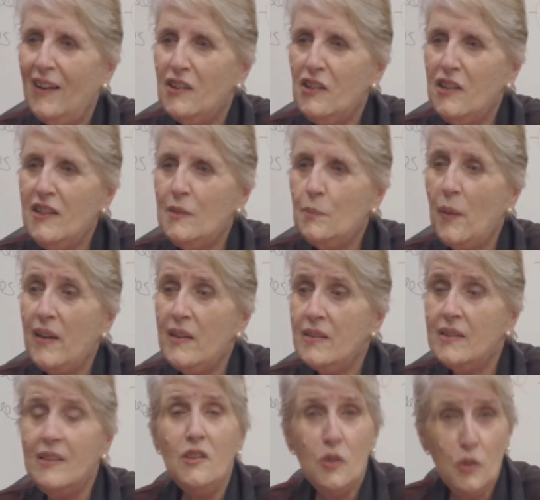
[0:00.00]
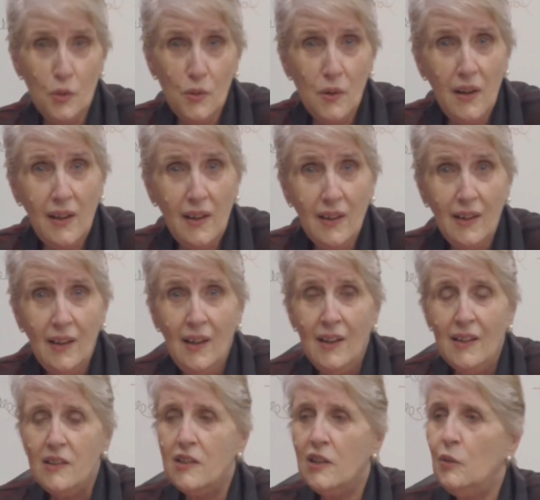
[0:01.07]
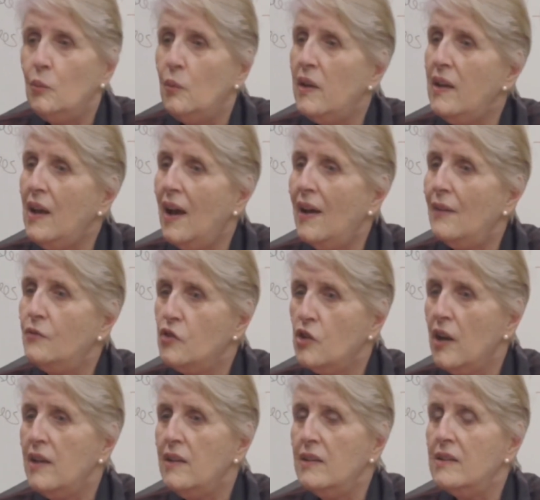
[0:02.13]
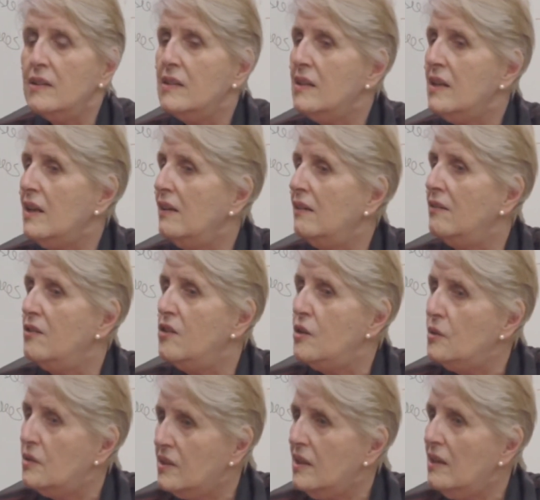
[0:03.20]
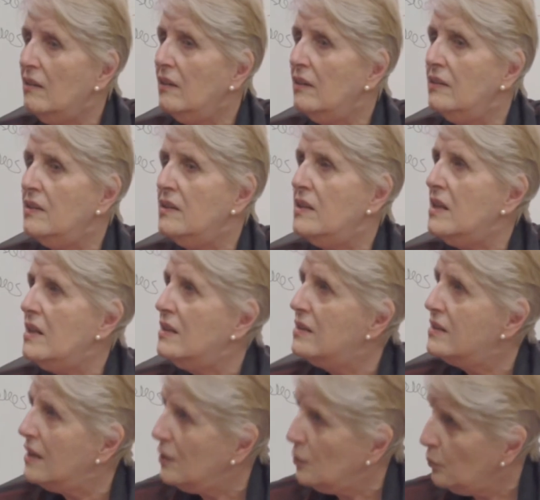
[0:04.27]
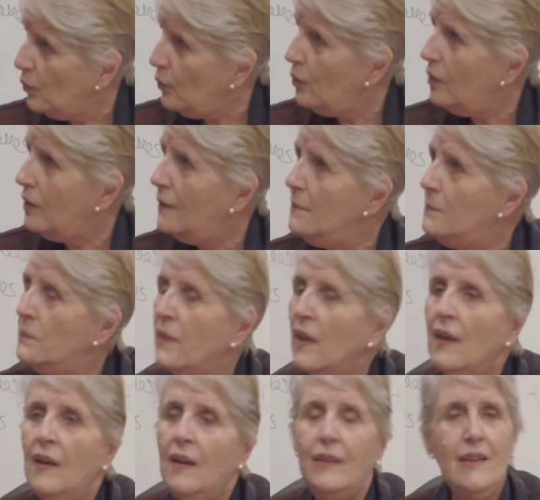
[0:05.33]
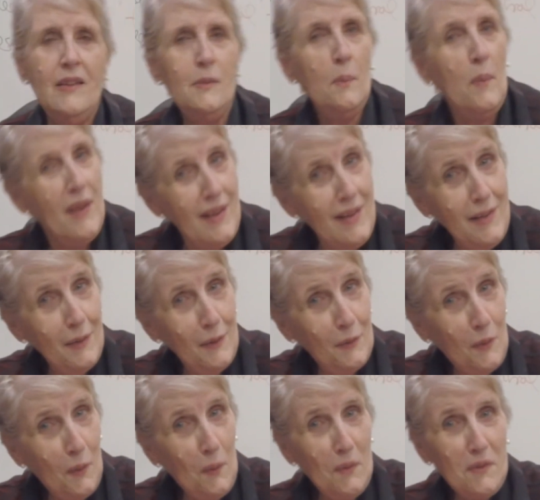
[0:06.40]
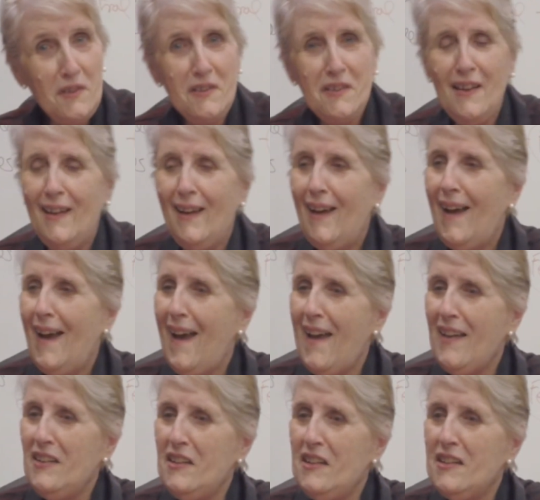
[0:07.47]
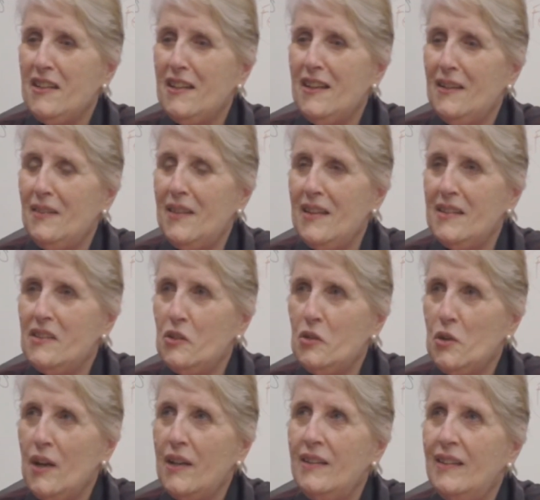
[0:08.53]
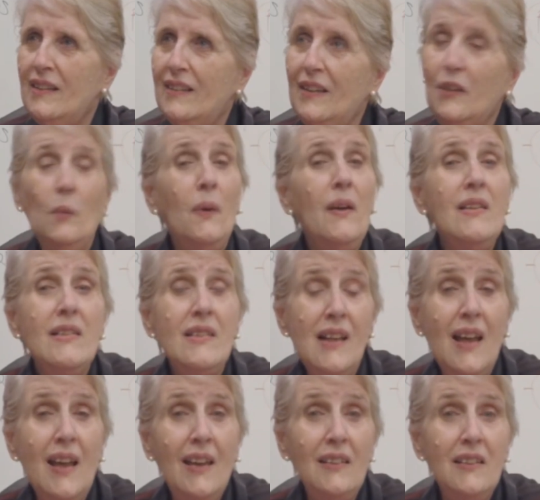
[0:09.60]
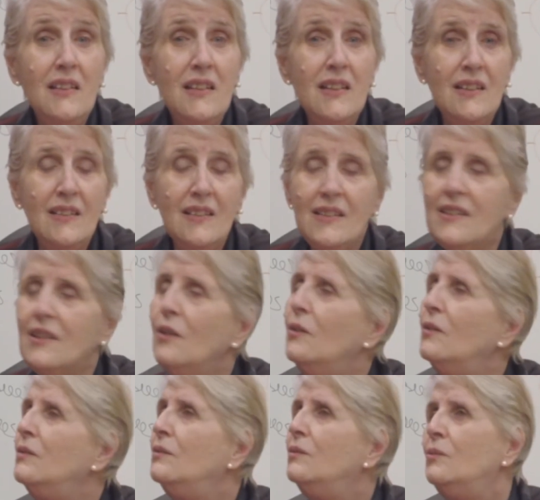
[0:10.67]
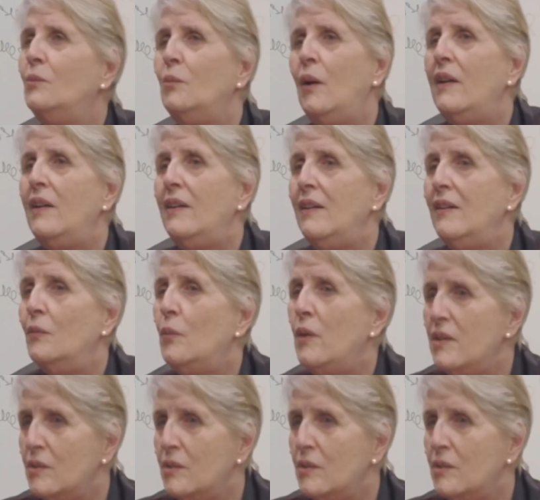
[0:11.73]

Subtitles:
She's based in Zurich. So we have trainers in New Zealand, in Singapore. There's me, of course, and there's a trainer in Queensland. So we're